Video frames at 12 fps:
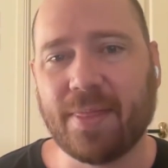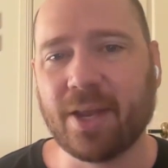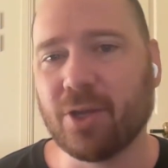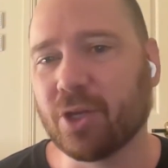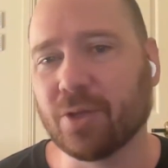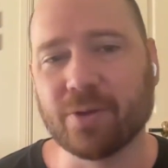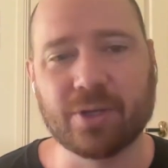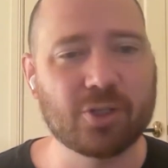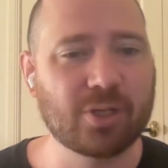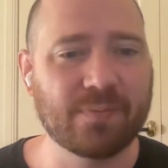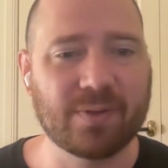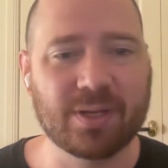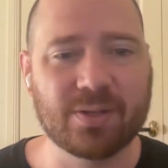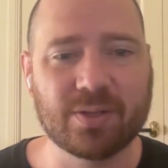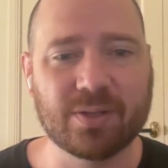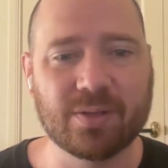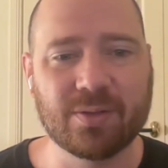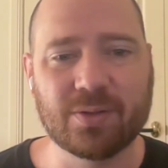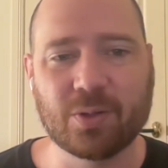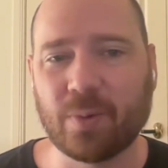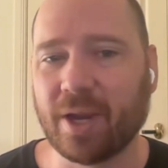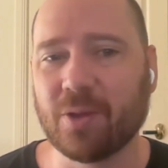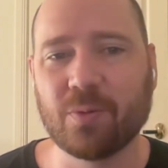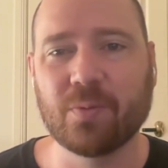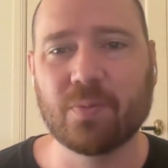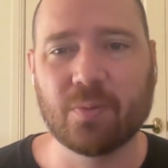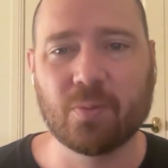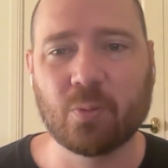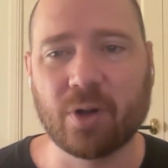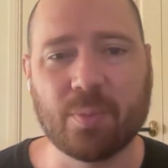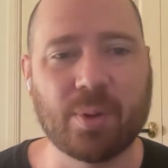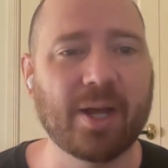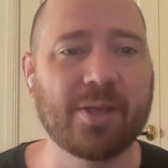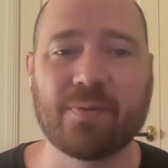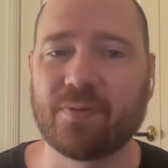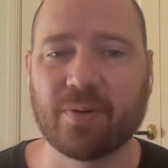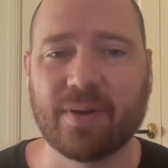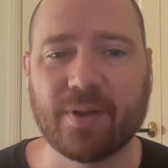then you can look at shifting to where you want to buy your forever